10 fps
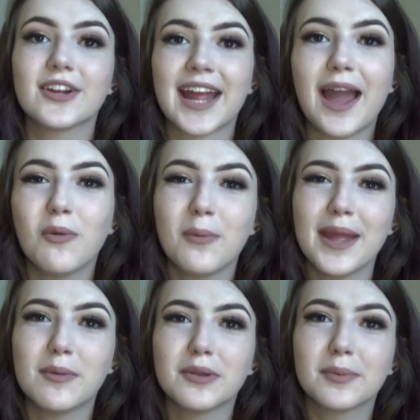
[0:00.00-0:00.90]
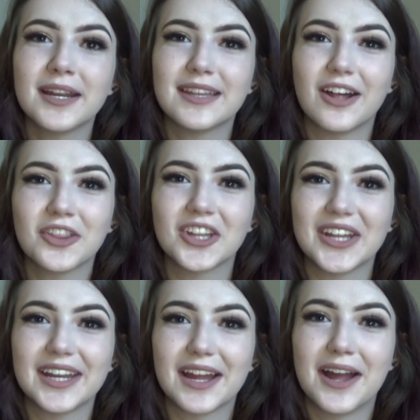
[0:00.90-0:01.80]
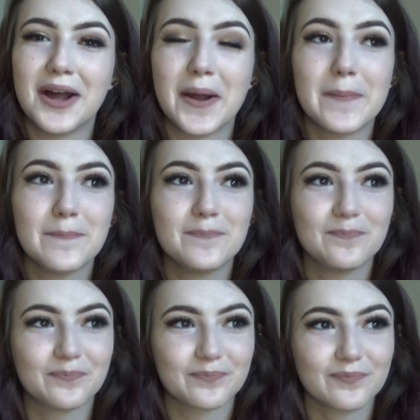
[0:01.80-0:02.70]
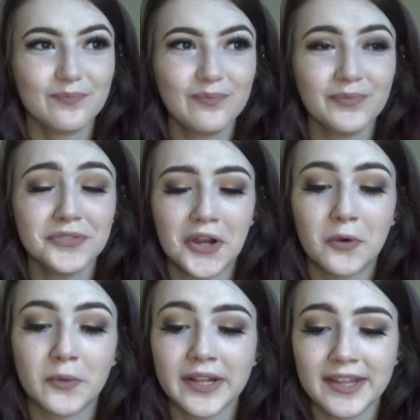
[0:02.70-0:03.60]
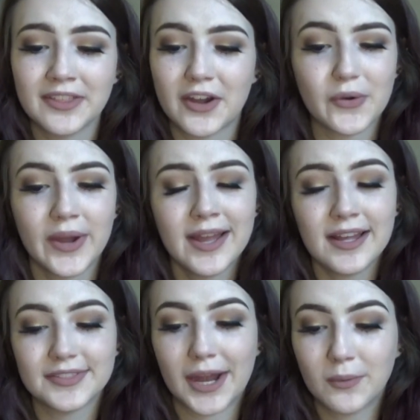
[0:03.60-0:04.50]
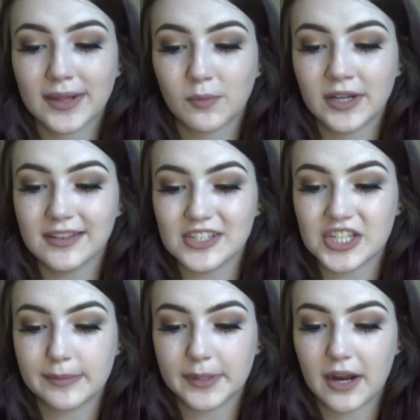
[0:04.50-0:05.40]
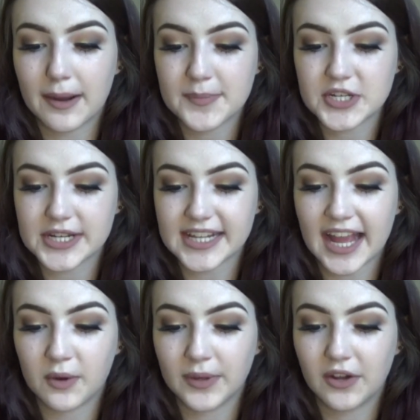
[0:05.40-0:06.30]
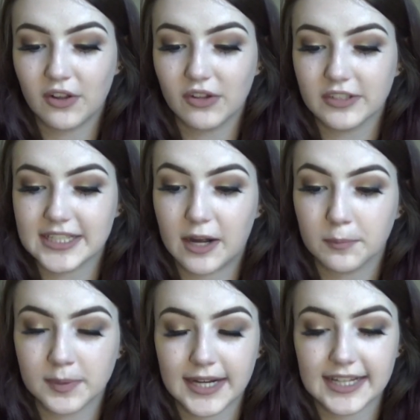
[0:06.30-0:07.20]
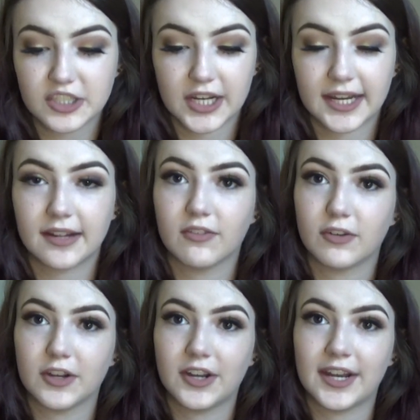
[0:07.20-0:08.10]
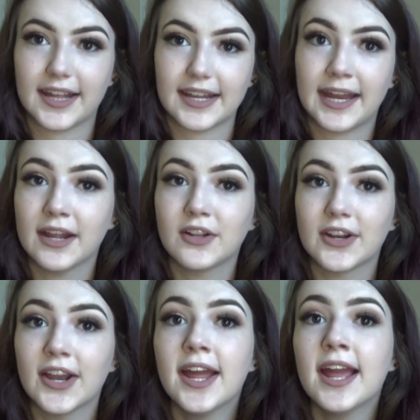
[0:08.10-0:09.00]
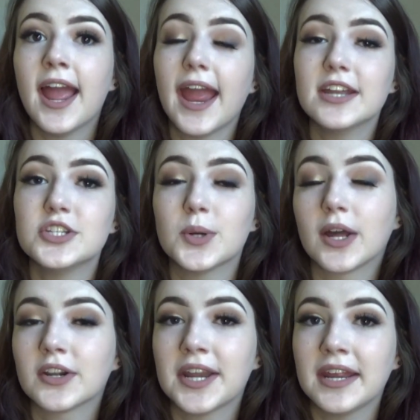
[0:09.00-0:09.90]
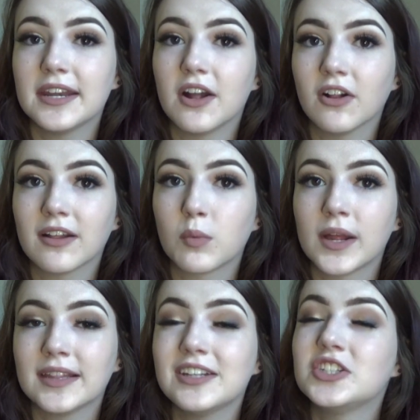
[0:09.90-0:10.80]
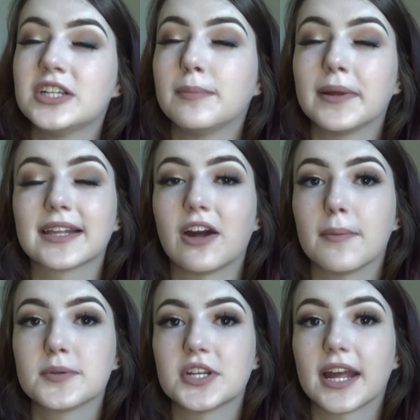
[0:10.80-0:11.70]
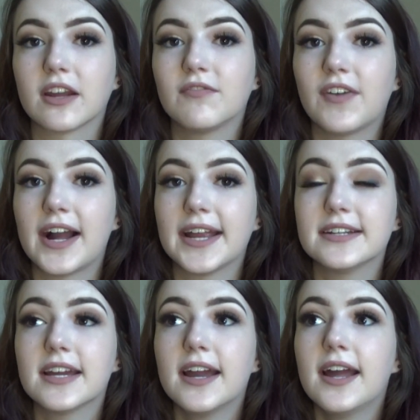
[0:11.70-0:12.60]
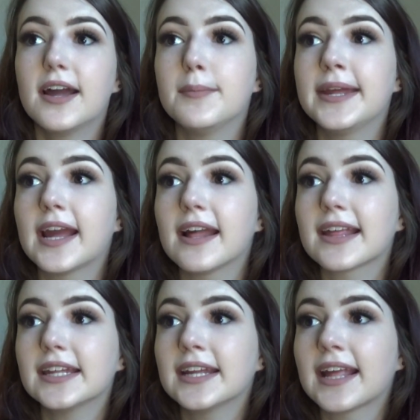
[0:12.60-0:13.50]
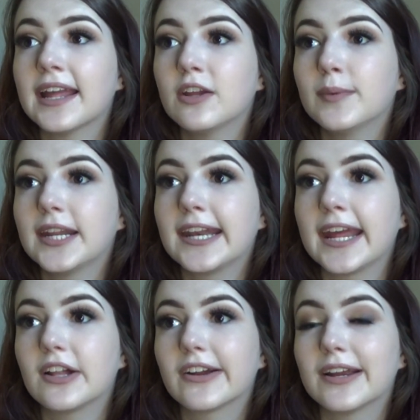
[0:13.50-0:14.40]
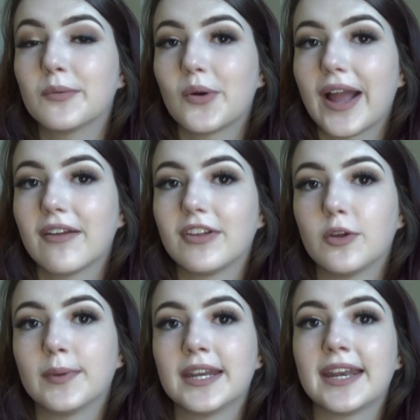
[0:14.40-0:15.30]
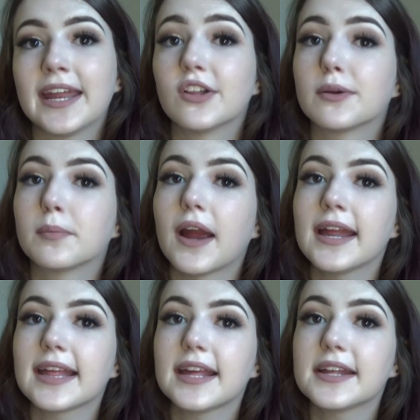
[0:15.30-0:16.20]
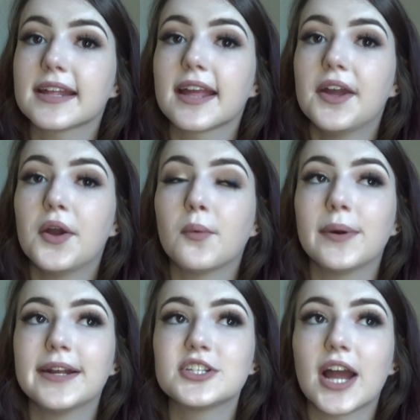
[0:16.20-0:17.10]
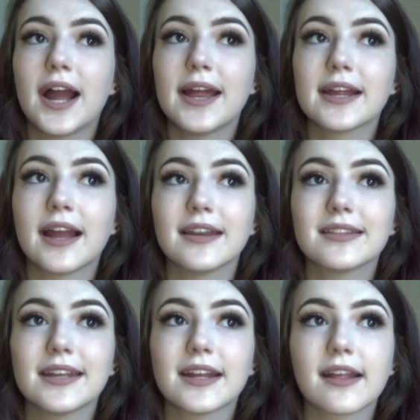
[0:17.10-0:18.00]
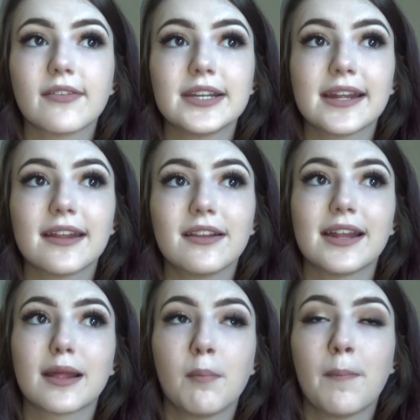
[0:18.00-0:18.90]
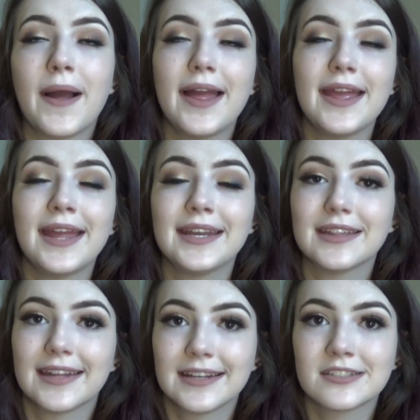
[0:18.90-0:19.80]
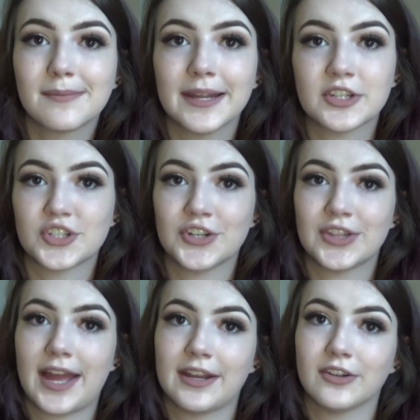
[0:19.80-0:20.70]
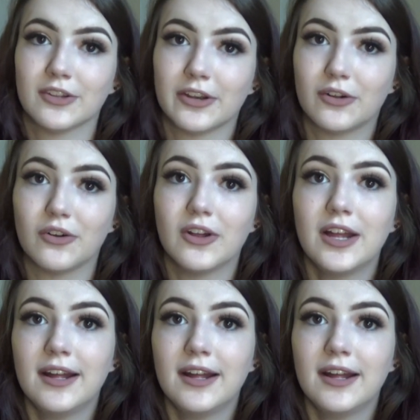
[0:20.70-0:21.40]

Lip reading: your cat will be able to breathe healthily. No, really though, that was one of the cheaper options. I went all over town price checking for his inhaler, and $280 was the cheapest option I could find. Because it is a human inhaler, it will have human inhaler prices, which I kind of think is ridiculous, but anything to make sure that your little